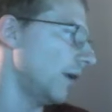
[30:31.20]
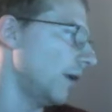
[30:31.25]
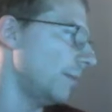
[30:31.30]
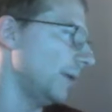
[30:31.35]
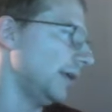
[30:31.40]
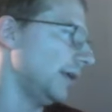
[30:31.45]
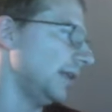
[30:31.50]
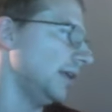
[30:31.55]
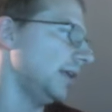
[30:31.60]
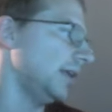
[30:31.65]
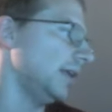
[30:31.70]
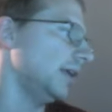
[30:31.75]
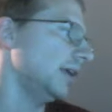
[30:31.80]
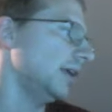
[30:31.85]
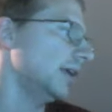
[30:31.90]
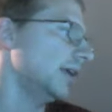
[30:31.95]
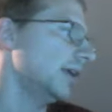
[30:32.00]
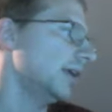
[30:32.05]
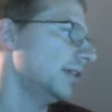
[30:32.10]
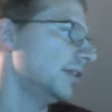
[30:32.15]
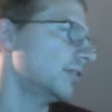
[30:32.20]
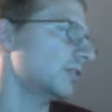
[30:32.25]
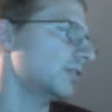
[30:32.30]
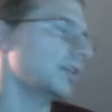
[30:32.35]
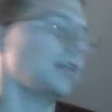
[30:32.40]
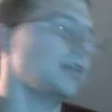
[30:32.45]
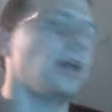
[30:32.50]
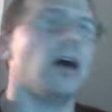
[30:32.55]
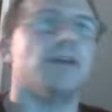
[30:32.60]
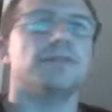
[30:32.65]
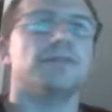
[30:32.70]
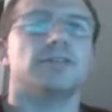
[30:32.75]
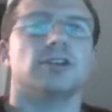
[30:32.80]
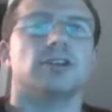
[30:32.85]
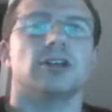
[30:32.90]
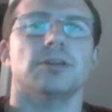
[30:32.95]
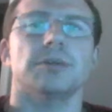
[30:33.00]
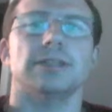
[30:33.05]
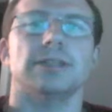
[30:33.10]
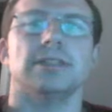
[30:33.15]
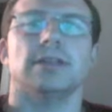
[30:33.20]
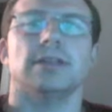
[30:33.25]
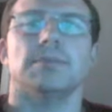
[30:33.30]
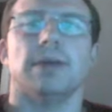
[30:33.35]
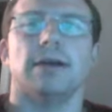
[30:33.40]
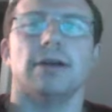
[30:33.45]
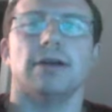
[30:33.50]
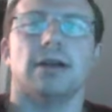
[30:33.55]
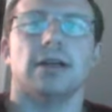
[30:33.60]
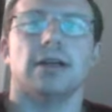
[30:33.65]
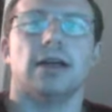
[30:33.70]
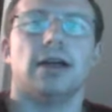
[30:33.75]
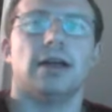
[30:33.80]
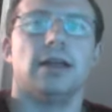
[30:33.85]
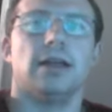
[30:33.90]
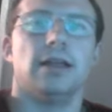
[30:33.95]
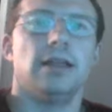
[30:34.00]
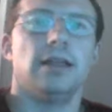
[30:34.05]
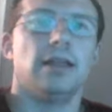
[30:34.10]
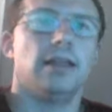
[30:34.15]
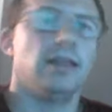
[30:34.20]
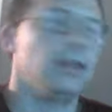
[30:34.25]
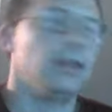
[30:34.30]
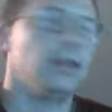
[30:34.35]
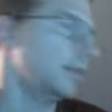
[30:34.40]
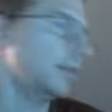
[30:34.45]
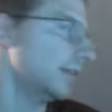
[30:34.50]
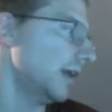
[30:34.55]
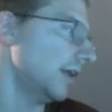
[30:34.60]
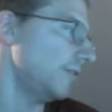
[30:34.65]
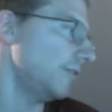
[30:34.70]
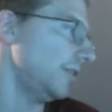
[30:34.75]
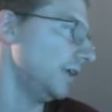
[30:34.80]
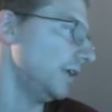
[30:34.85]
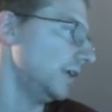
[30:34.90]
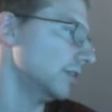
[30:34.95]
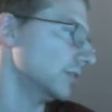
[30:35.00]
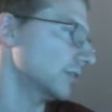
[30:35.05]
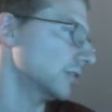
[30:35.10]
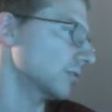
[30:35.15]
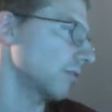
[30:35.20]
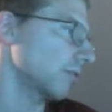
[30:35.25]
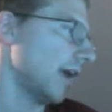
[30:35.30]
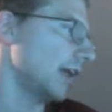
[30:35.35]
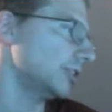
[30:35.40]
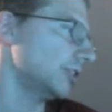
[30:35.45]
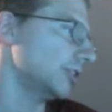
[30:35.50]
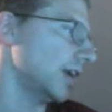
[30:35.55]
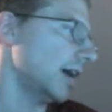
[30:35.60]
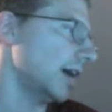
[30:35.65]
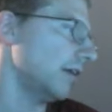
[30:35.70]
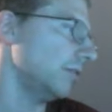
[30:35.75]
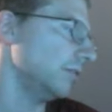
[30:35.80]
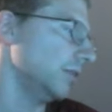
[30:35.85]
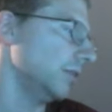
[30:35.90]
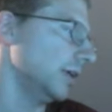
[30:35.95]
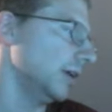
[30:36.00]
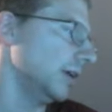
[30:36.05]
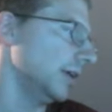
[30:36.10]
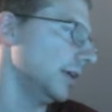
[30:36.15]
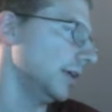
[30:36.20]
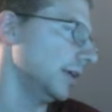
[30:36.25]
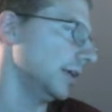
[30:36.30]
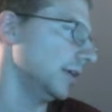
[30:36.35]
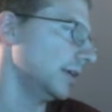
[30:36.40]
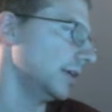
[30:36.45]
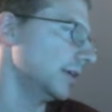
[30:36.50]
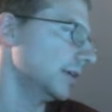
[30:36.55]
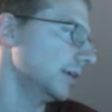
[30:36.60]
I mean, he there's okay. enough tournaments in America that if he can scratch out like